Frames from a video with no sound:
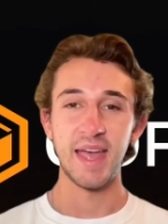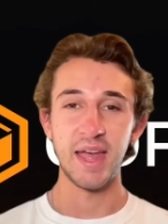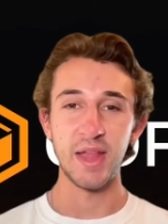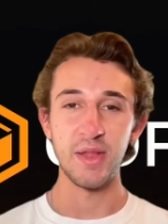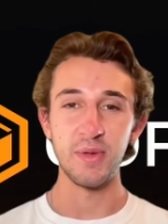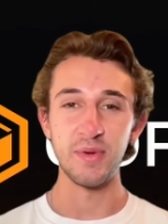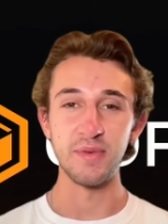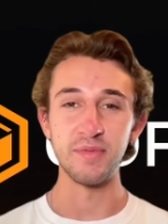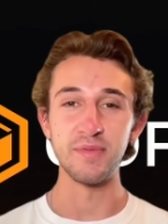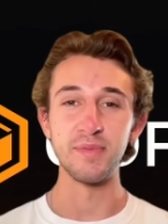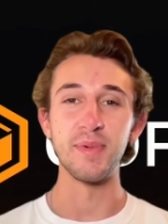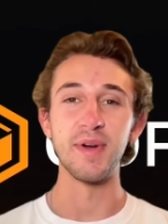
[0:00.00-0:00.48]

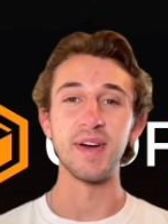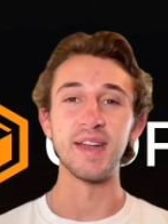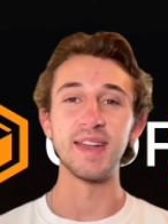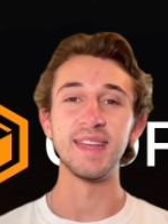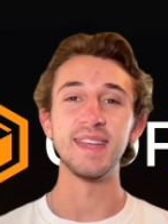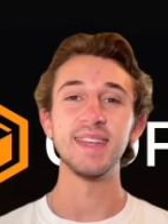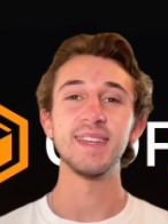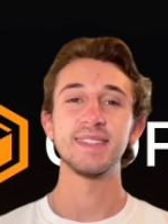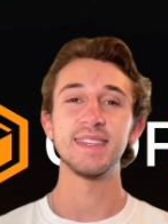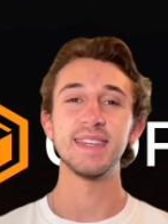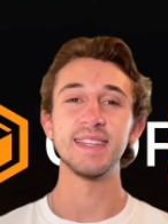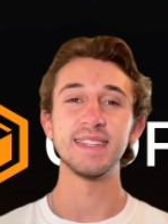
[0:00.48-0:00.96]
Hello
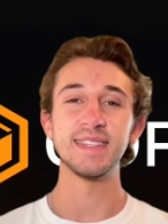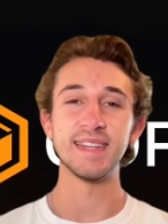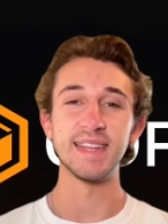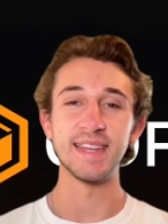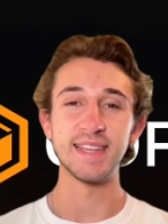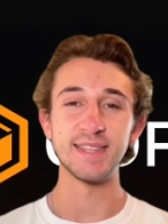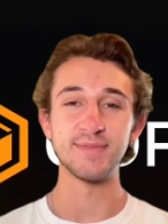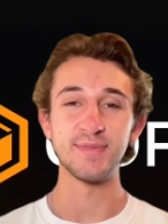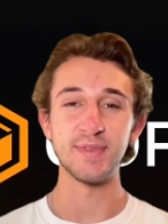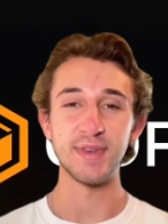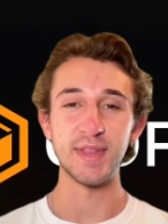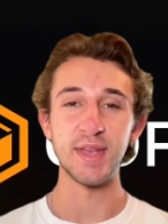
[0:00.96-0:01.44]
everybody. In
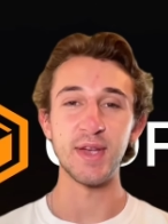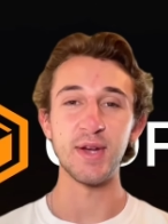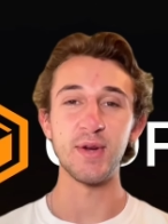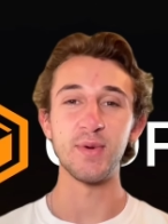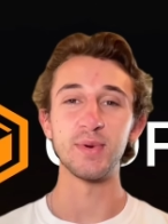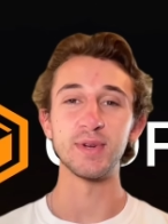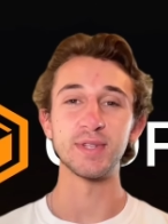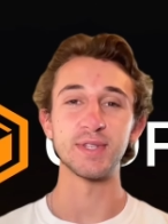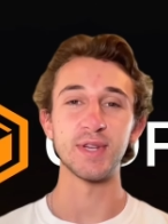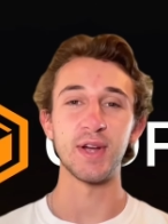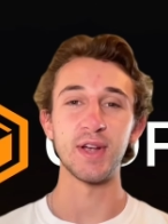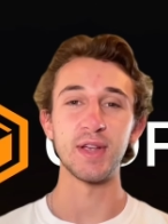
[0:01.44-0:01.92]
today's video,
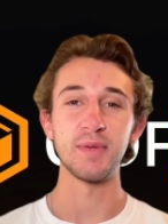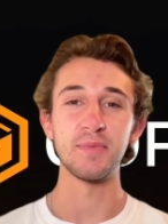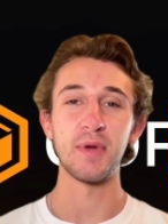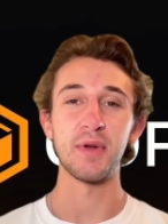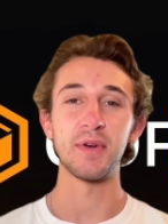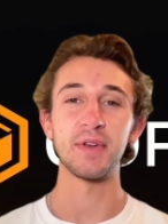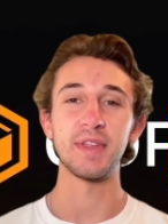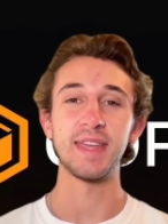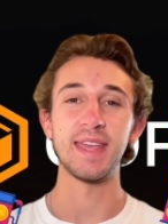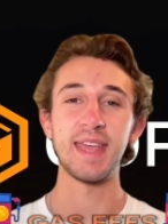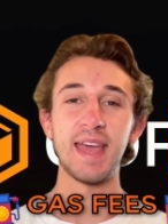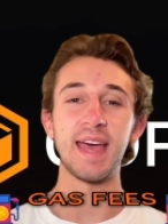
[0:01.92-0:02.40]
we're talking
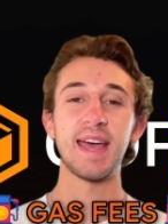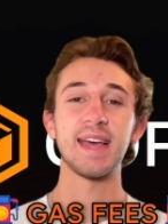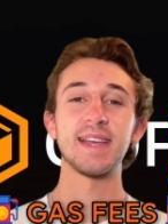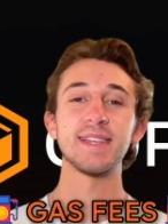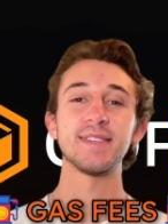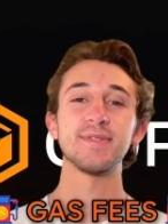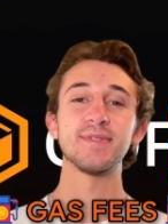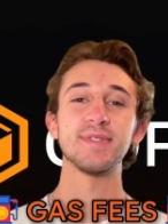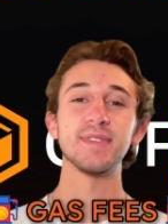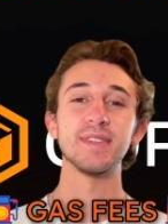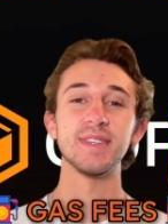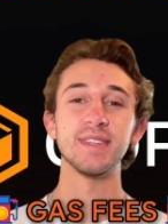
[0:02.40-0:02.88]
about
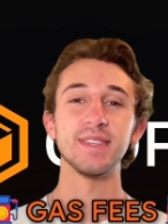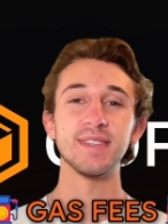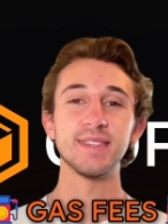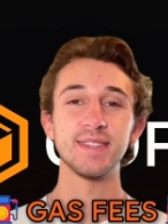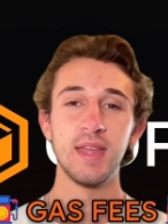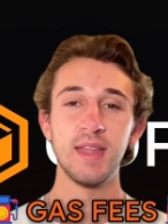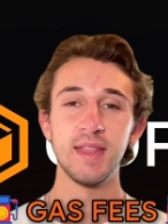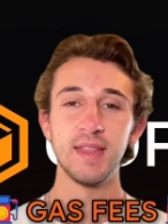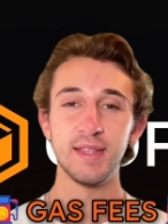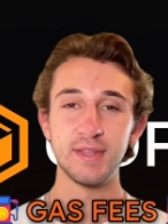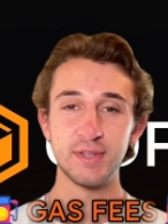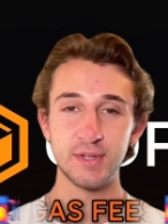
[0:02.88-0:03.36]
gas
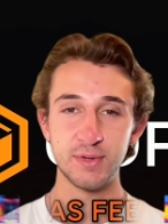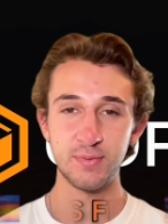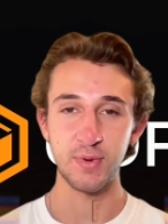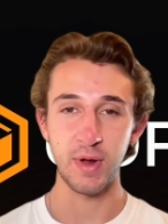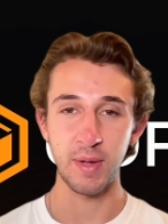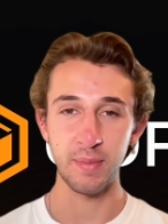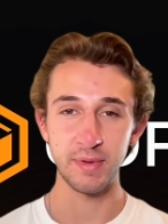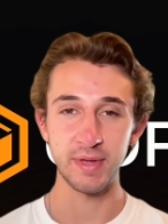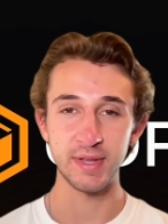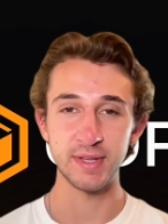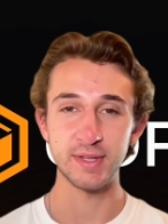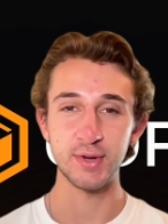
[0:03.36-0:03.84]
fees. This is
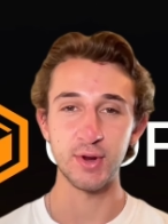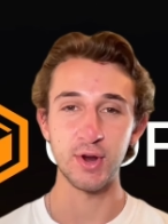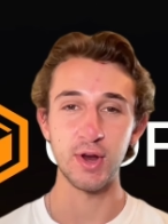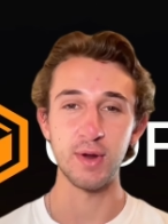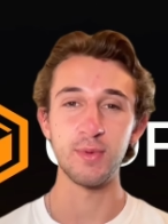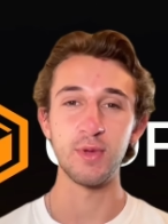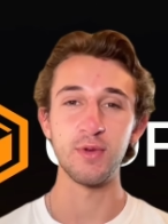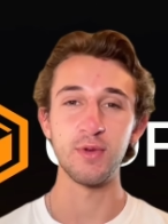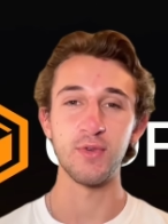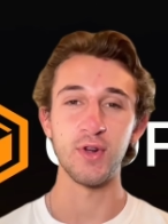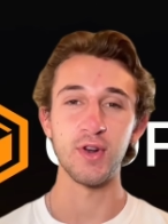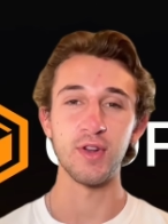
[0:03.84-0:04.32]
probably a
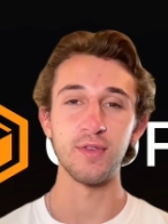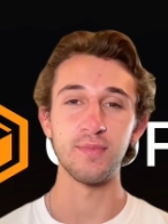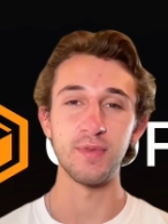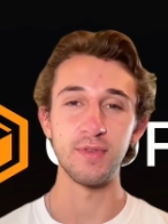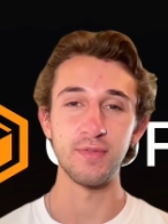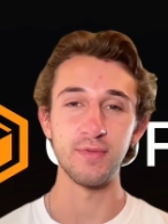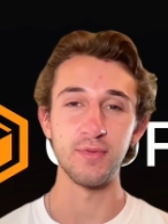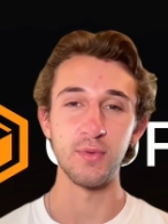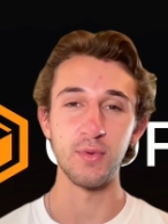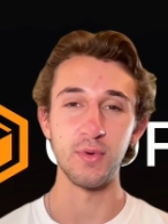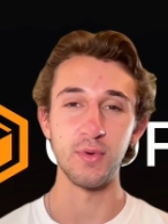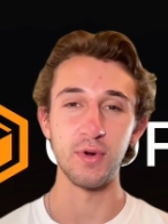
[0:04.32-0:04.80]
term you've heard of
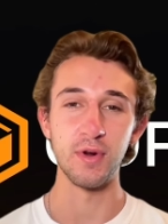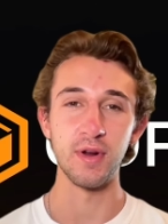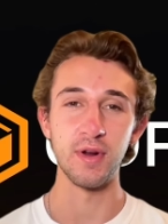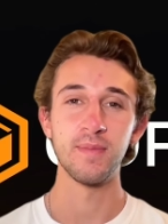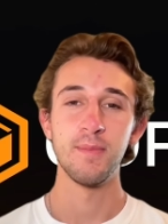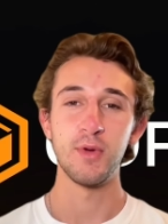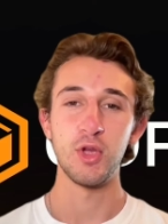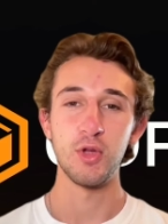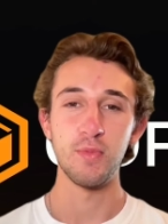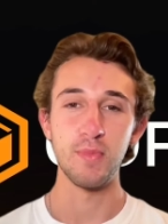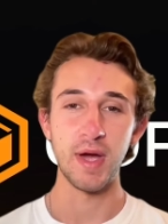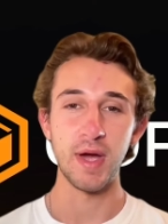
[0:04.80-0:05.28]

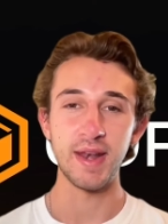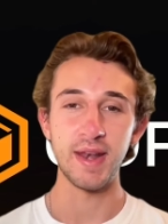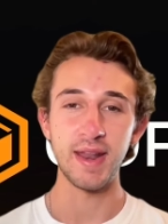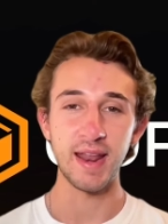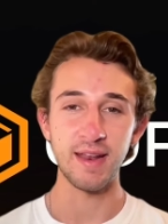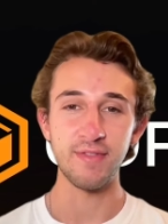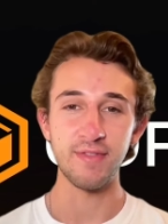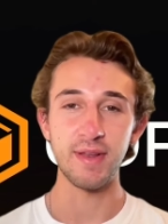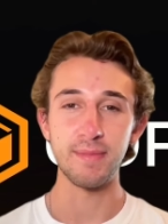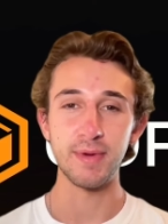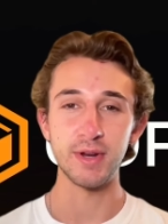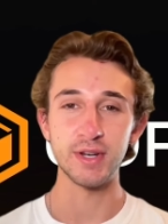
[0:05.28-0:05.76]
before, but you might not
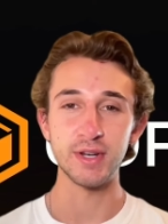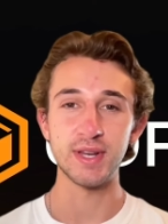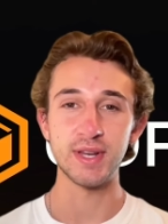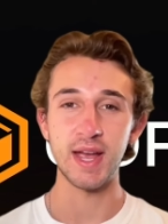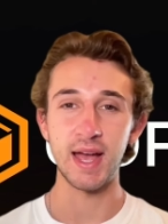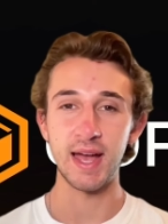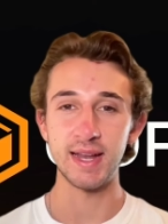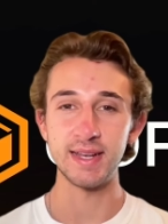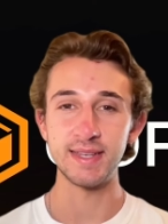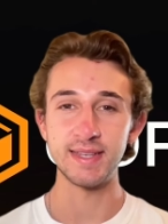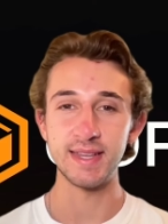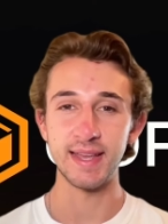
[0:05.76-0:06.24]
have had much
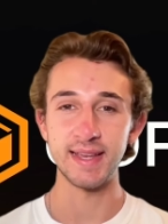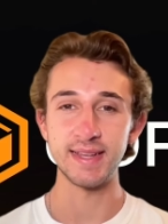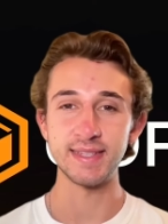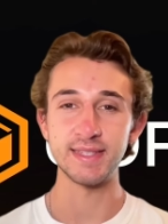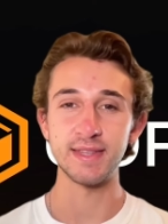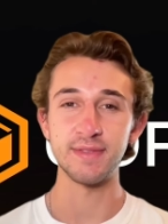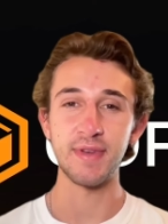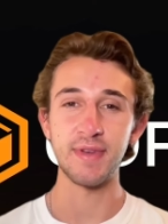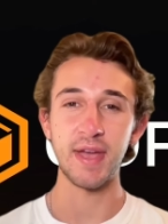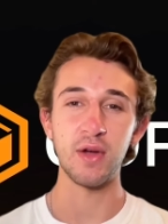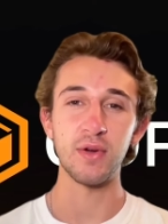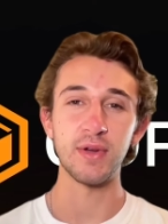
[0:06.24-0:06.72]

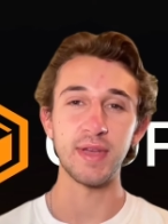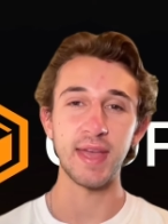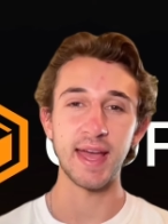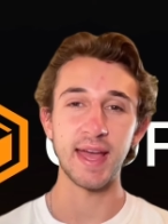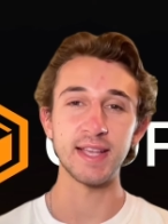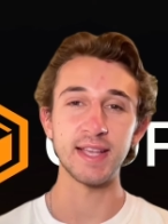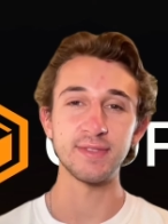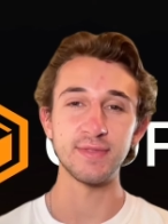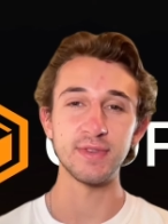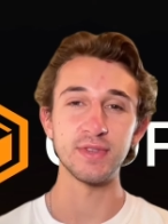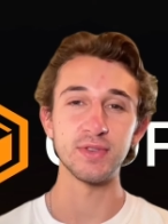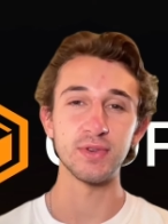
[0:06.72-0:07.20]
context of how
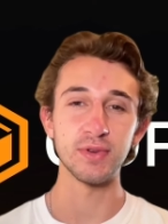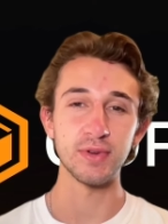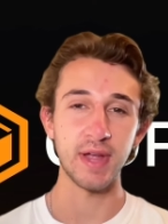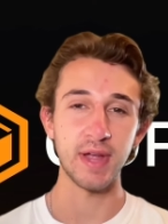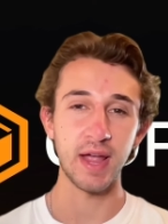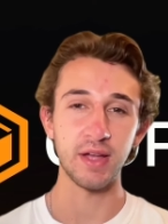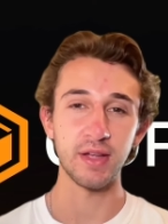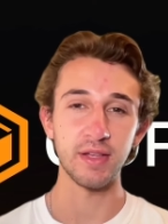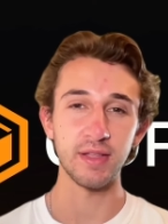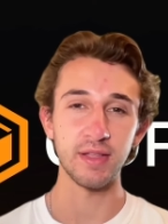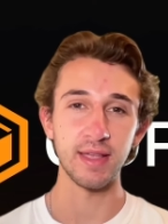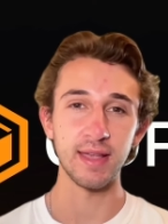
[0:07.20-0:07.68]
gas fees are
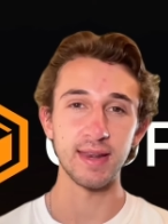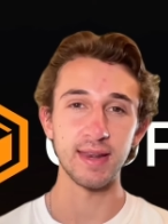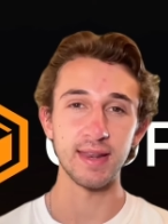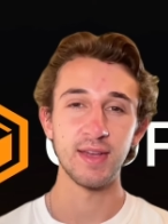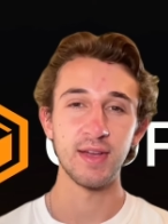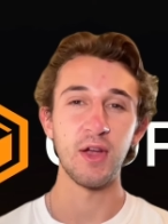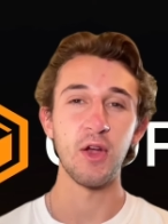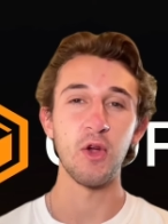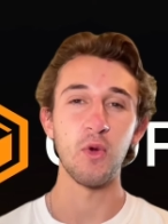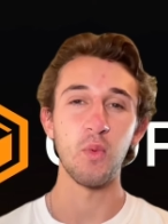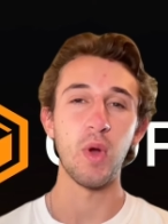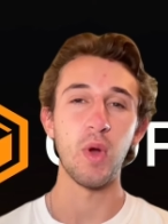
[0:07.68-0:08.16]

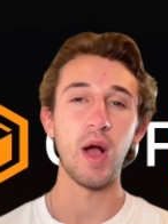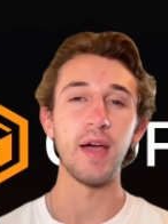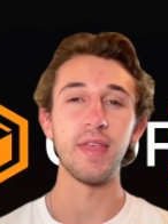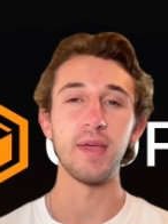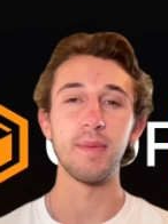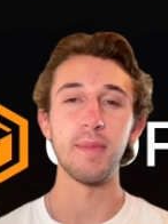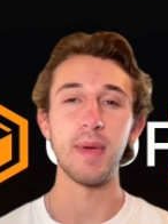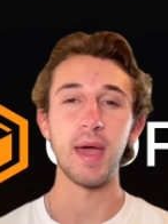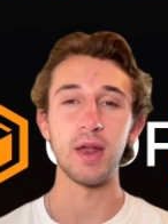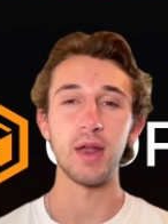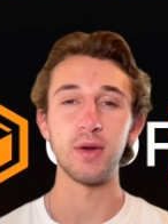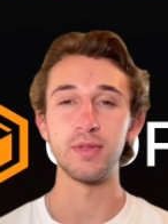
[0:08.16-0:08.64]
calculated or why
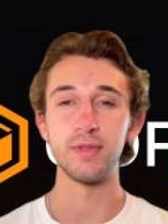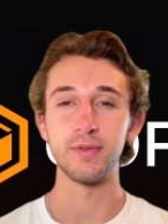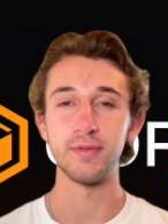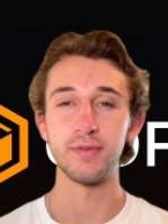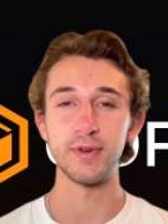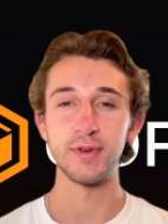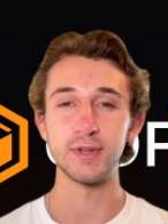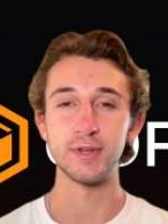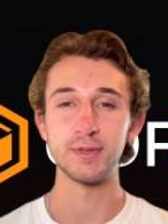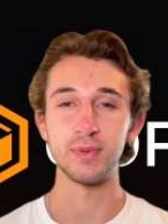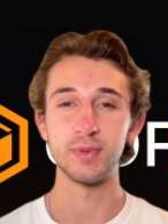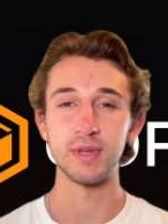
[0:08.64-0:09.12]
they matter in the
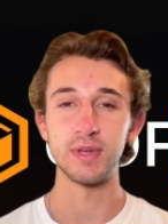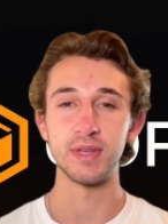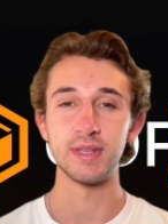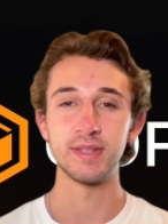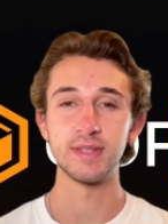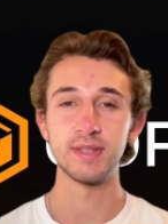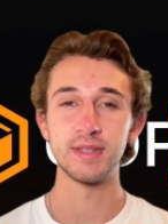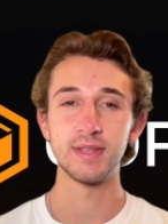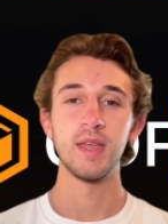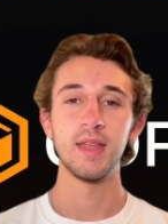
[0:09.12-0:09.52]
first place.